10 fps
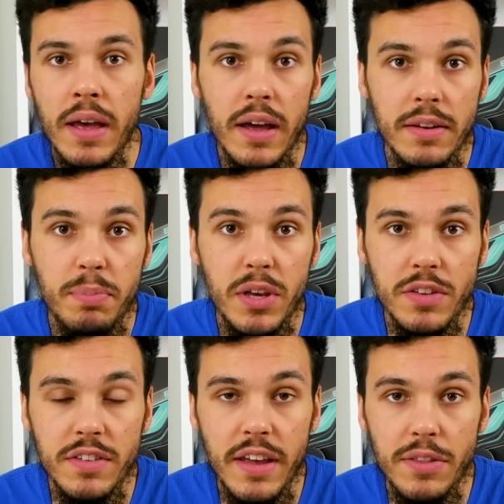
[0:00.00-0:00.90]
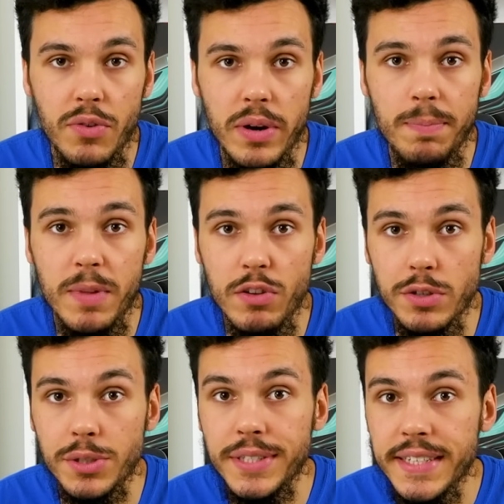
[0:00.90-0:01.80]
and because it's Zen 3, it's
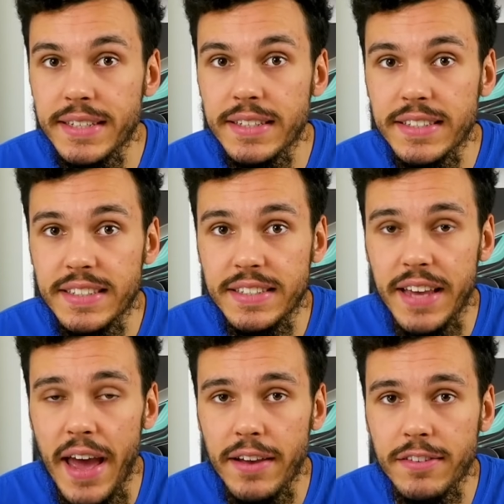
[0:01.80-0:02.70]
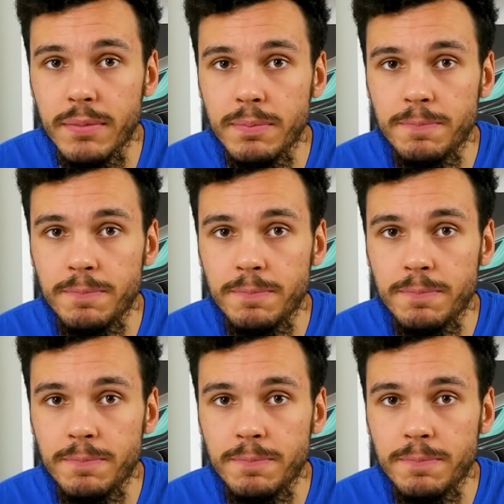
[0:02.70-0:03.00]
also single CCX.